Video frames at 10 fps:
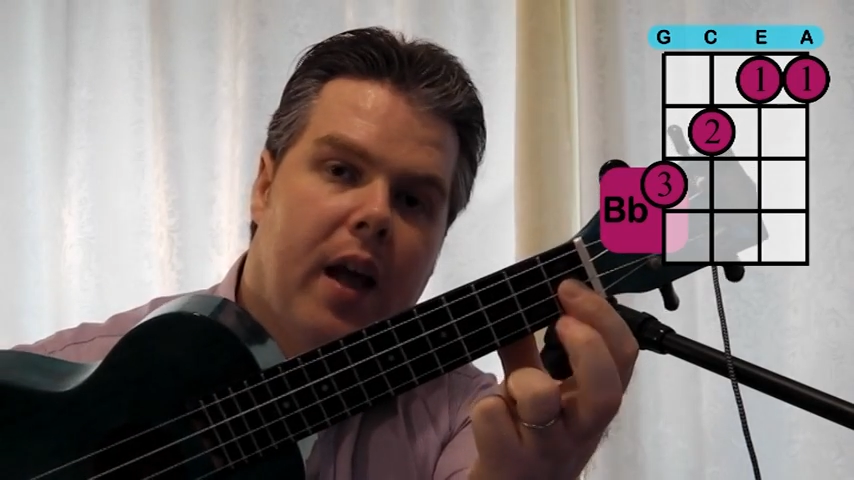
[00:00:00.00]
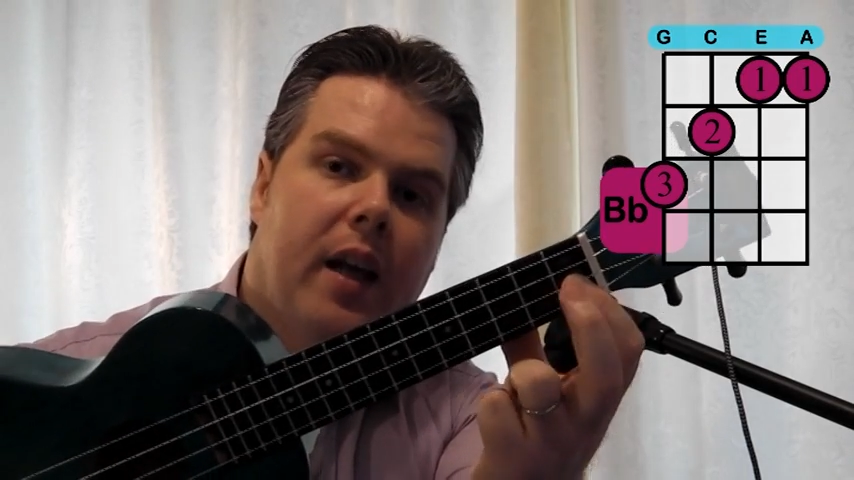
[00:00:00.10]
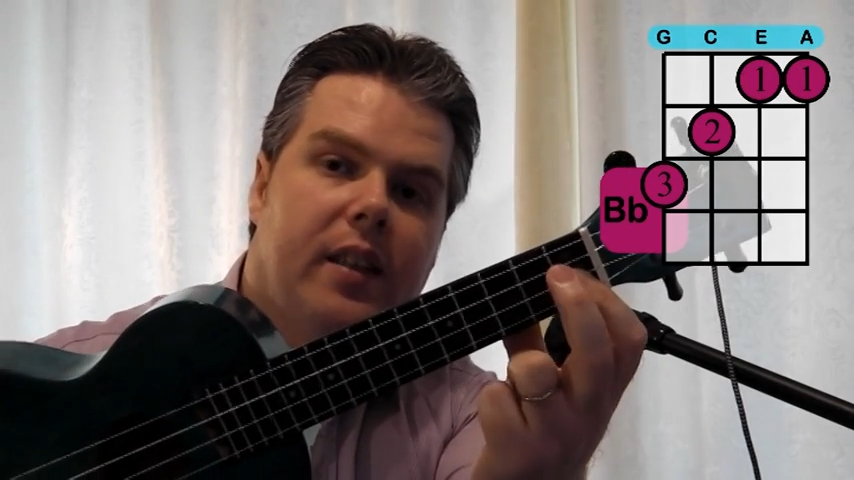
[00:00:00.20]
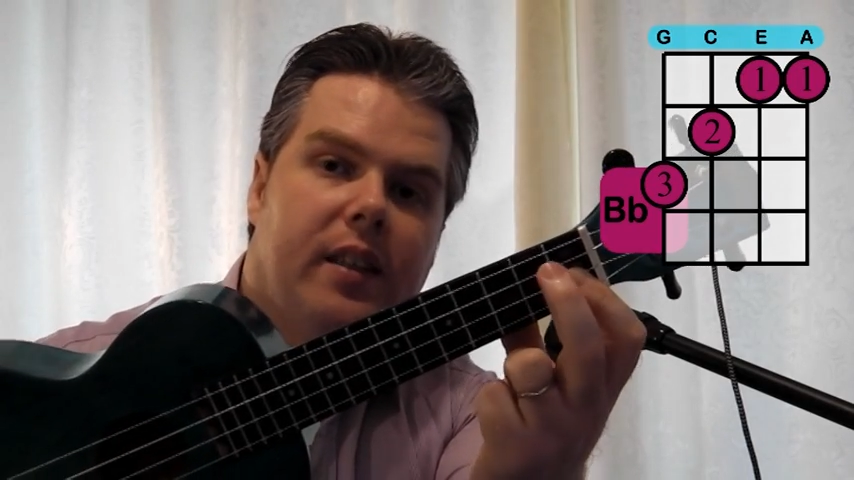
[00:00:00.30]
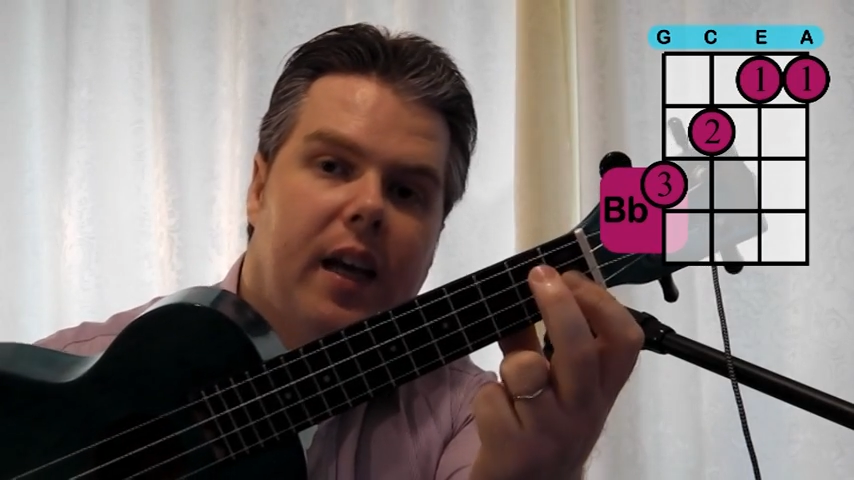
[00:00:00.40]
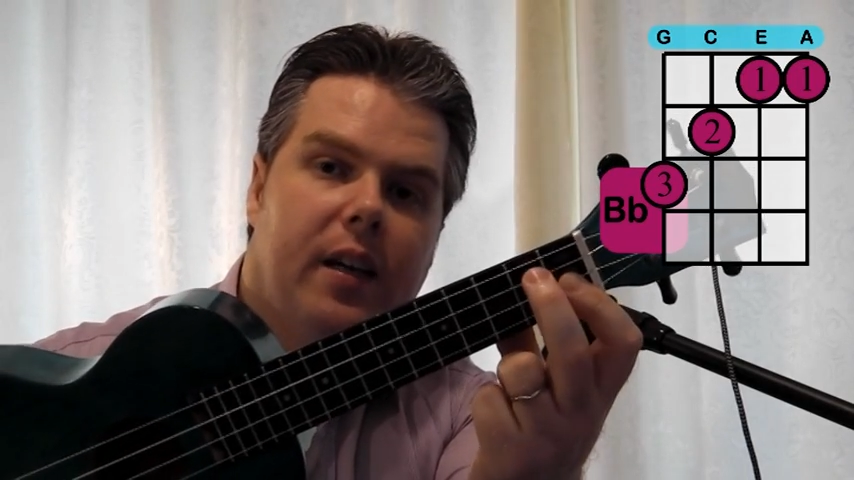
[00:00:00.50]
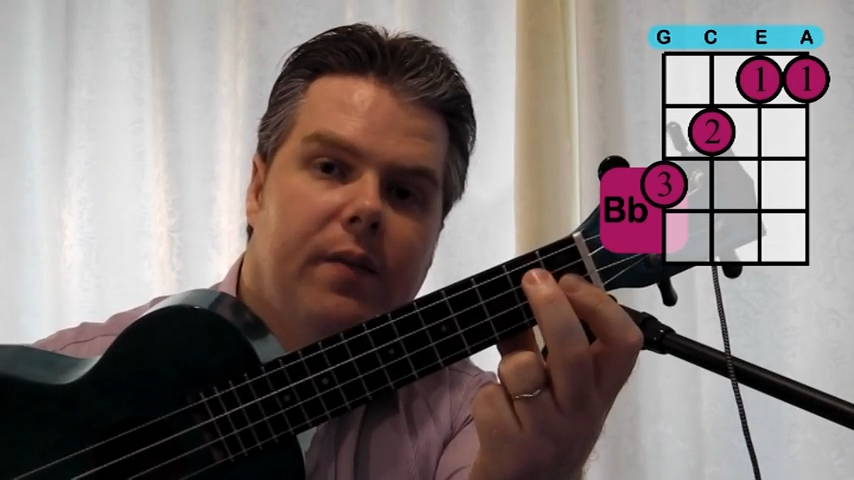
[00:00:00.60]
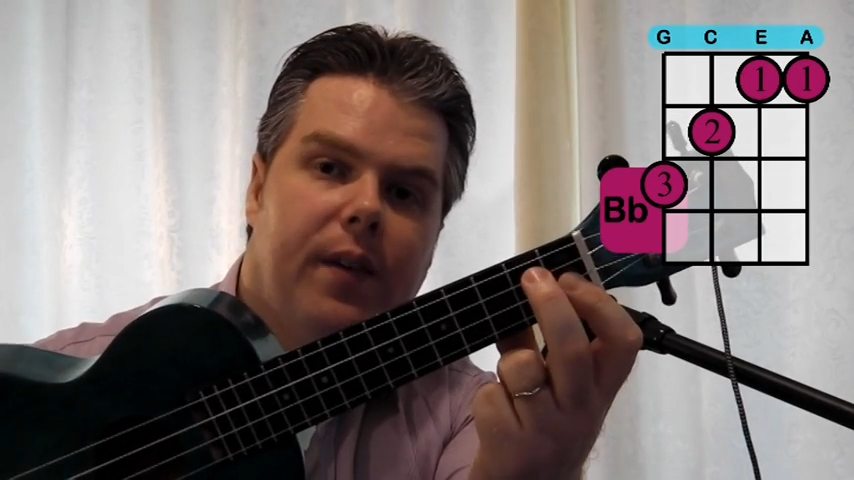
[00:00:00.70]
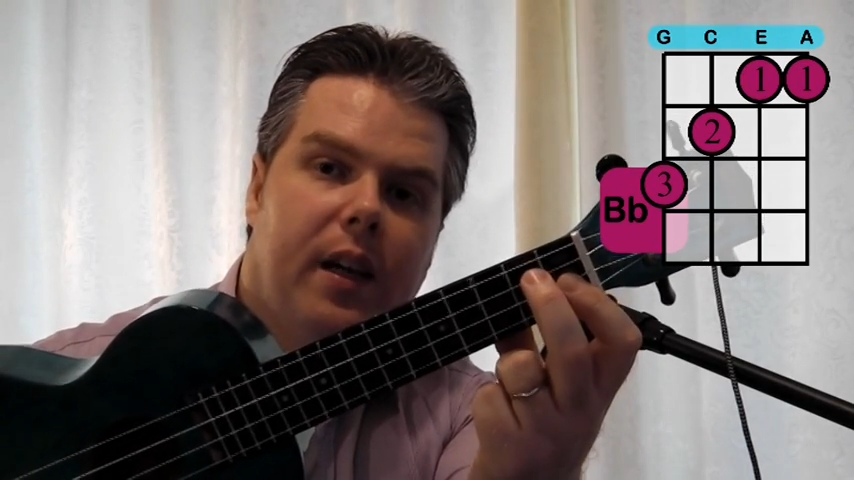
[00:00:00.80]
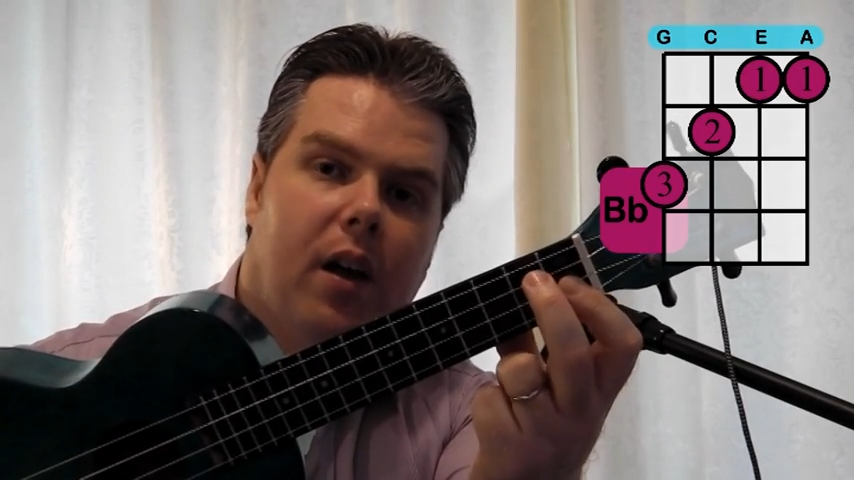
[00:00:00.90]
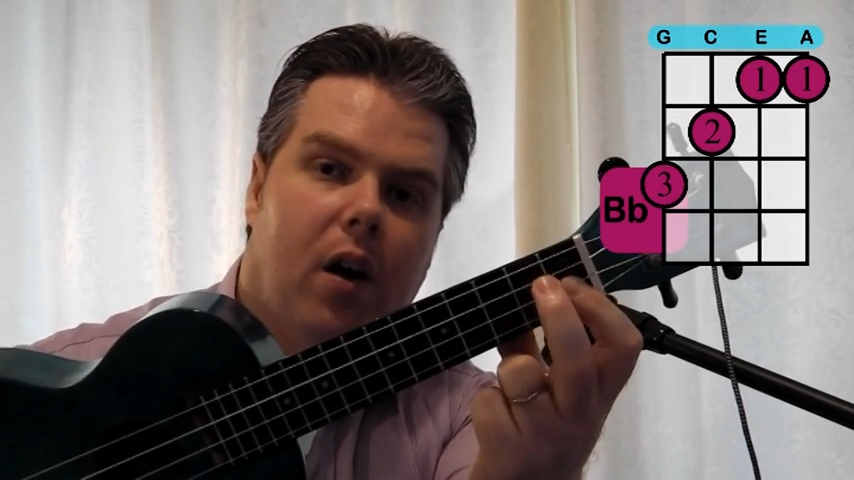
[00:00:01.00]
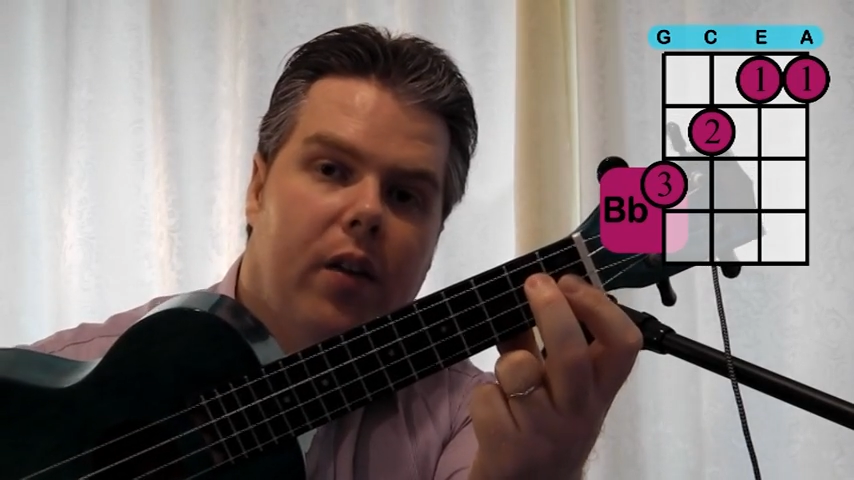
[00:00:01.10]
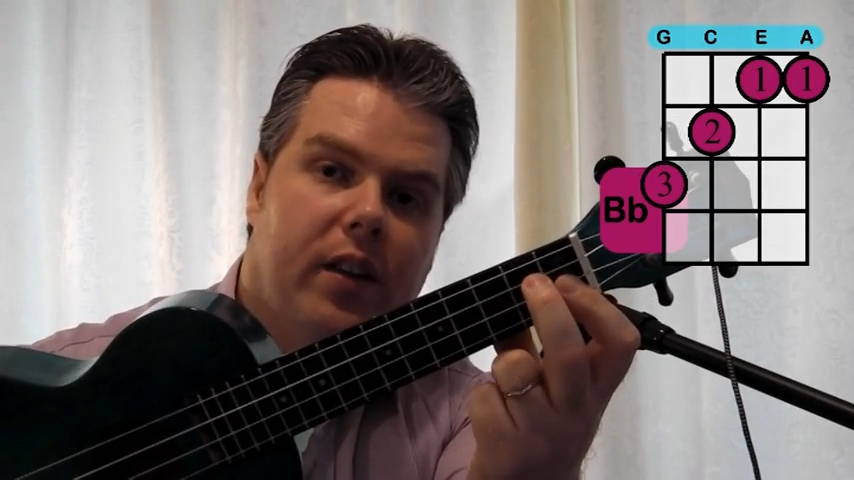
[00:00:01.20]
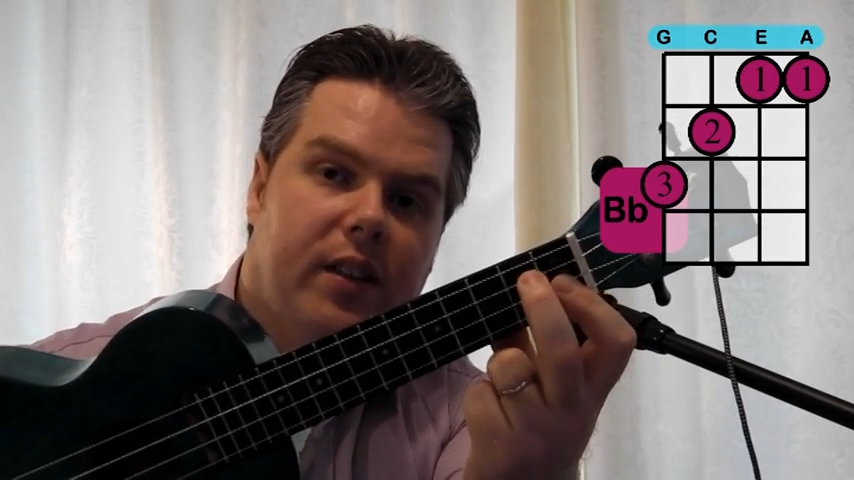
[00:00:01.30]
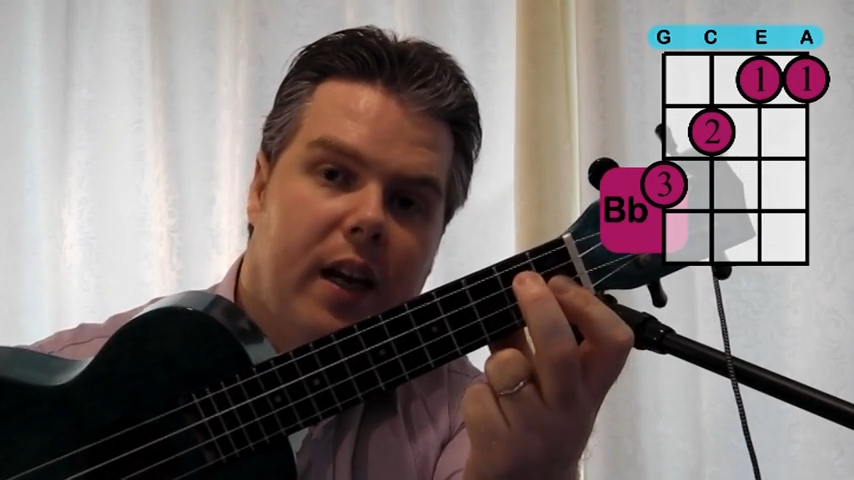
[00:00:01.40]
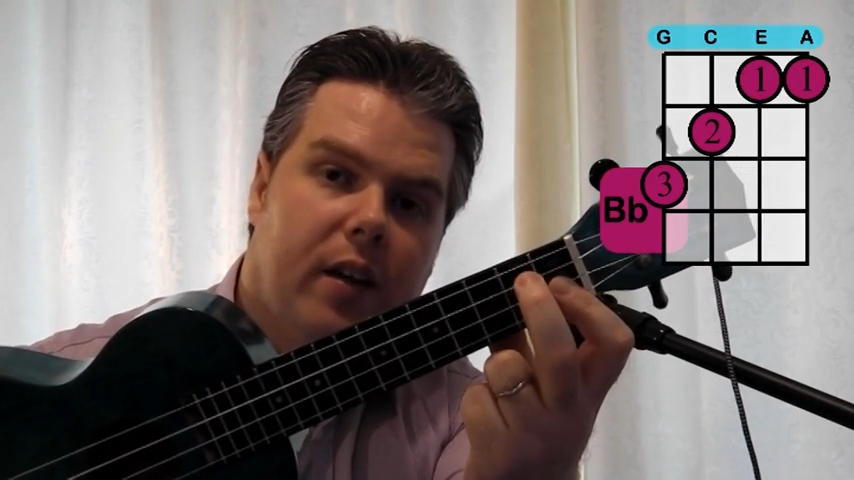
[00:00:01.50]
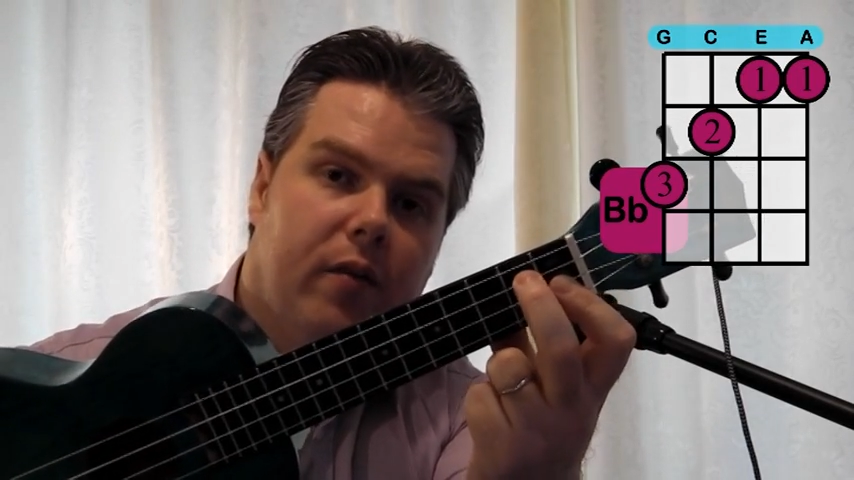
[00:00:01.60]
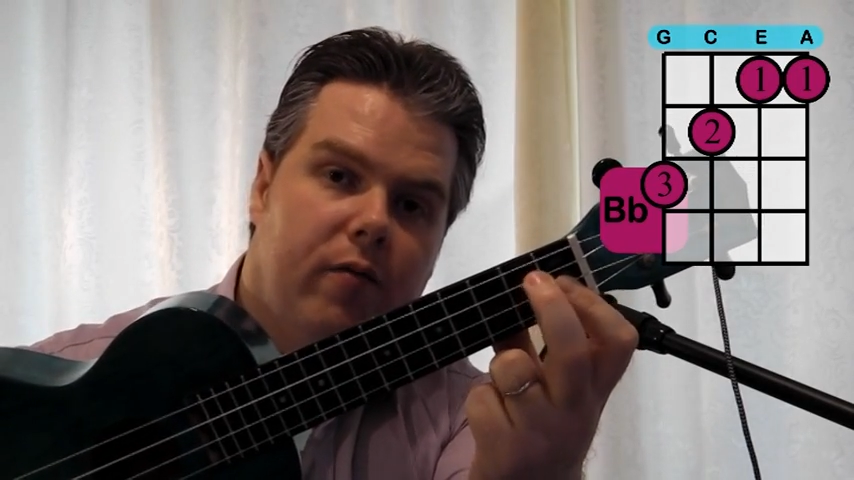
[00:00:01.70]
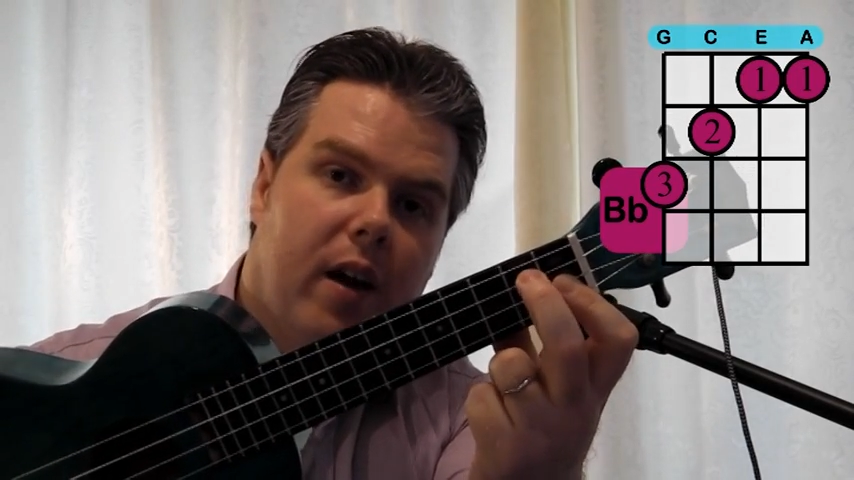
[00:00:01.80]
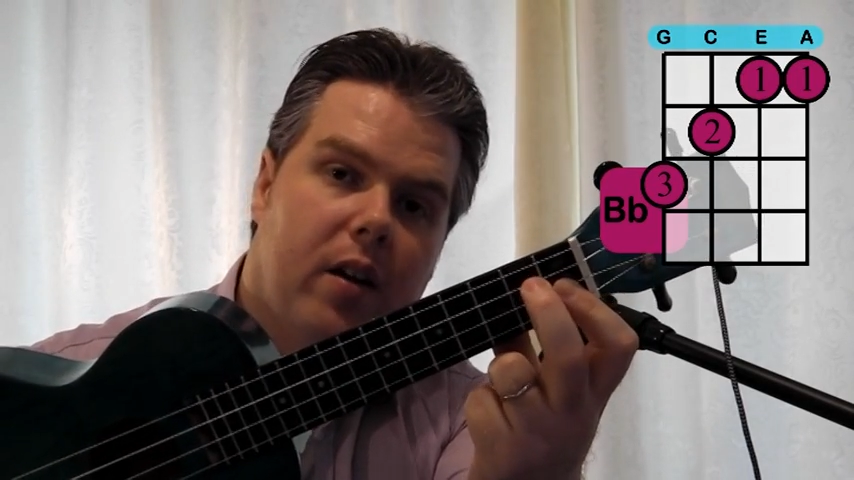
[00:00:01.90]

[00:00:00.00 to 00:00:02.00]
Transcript: second finger on the second fret